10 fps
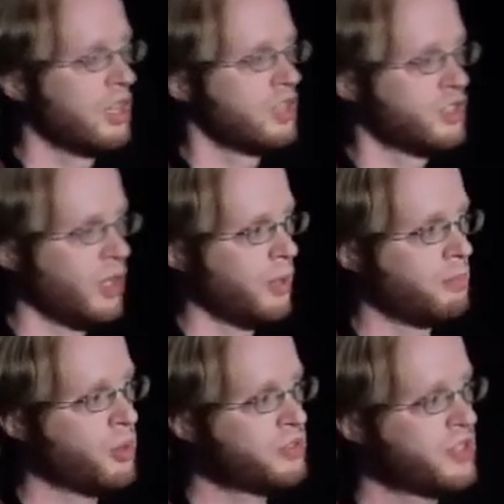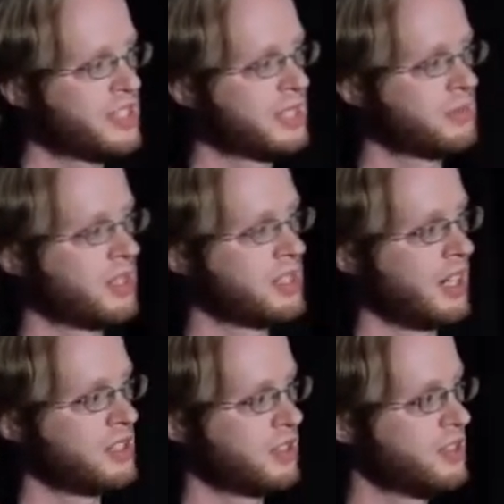So most voice systems are
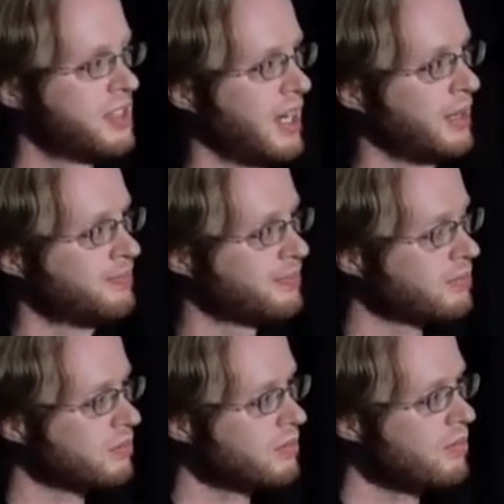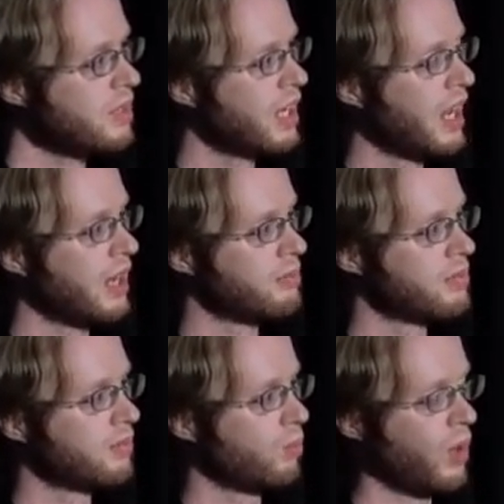designed so you say um,
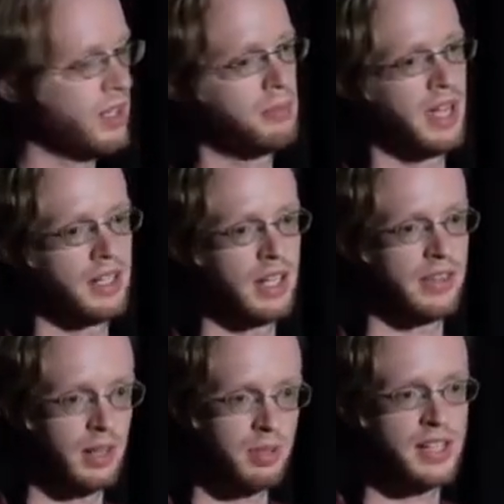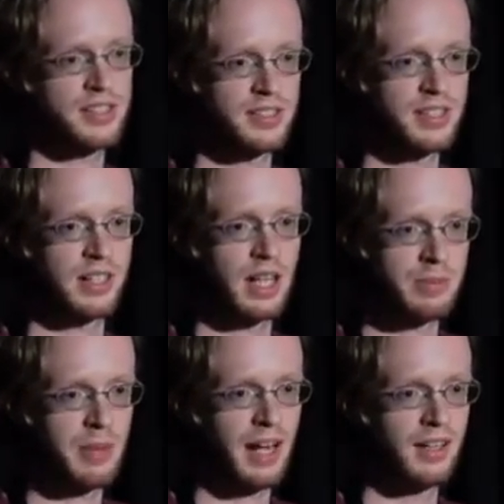one command, and then it processes it and comes
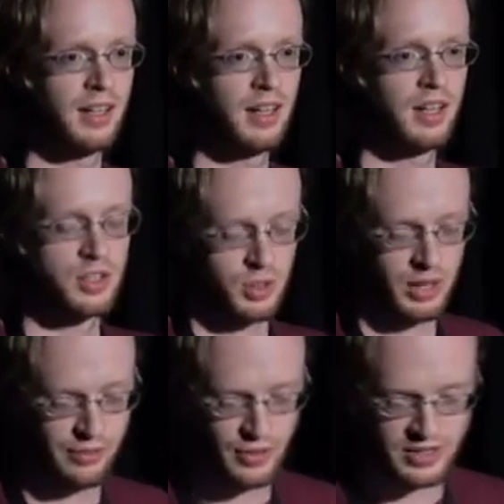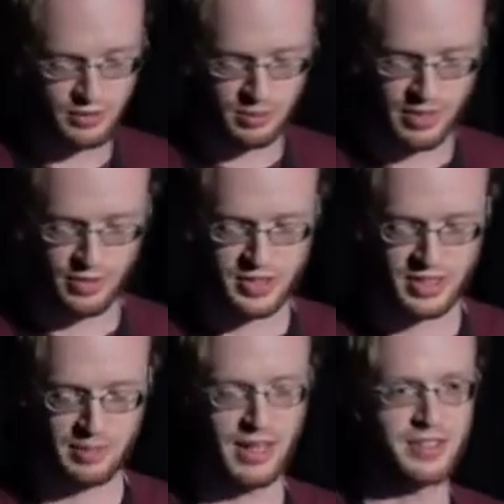back. So when I first wrote my voice
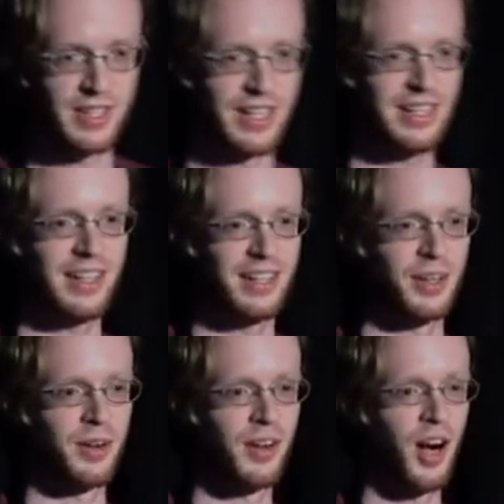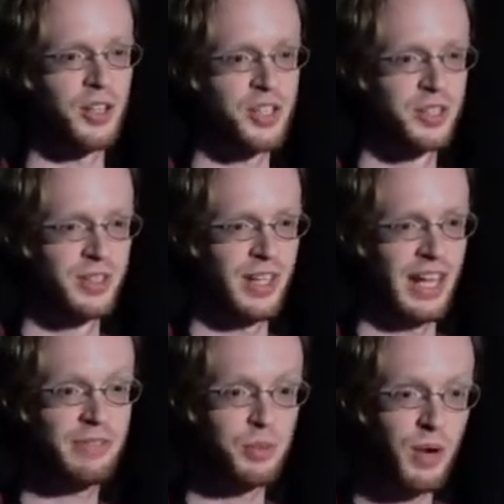grammar, I would say, you know, arch, and I
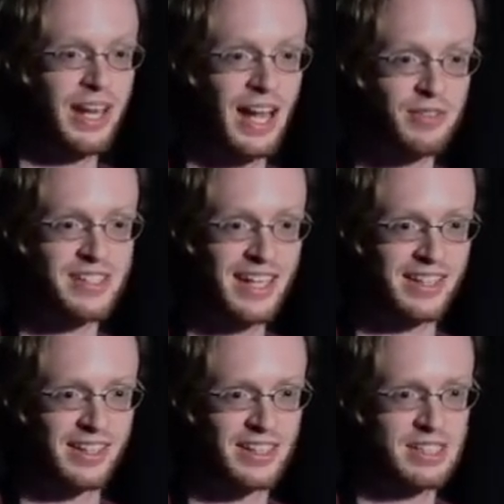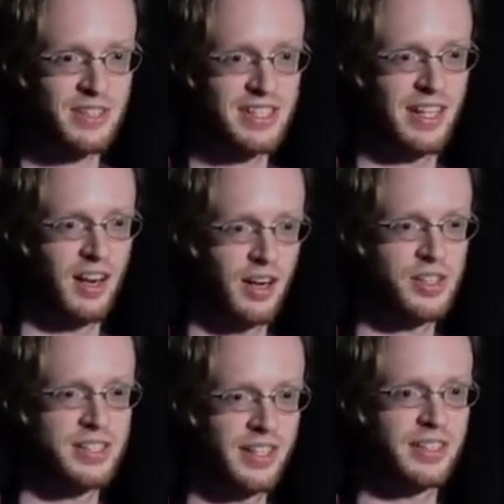have to wait half a second, because if I say
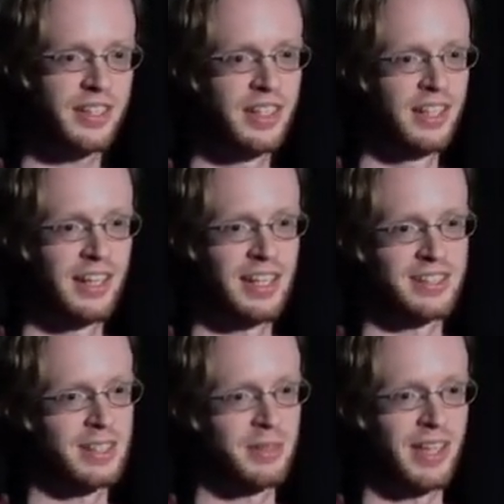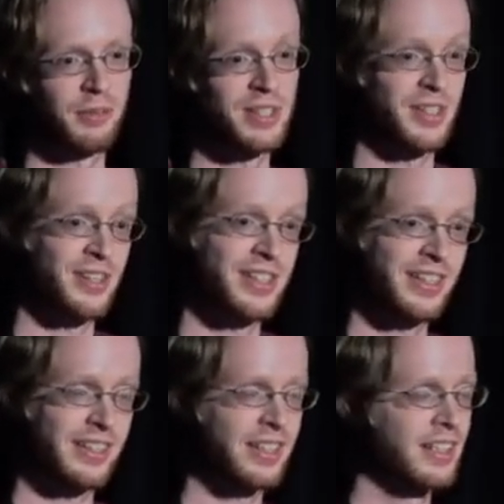arch delta, it's going to be like, what's arch delta?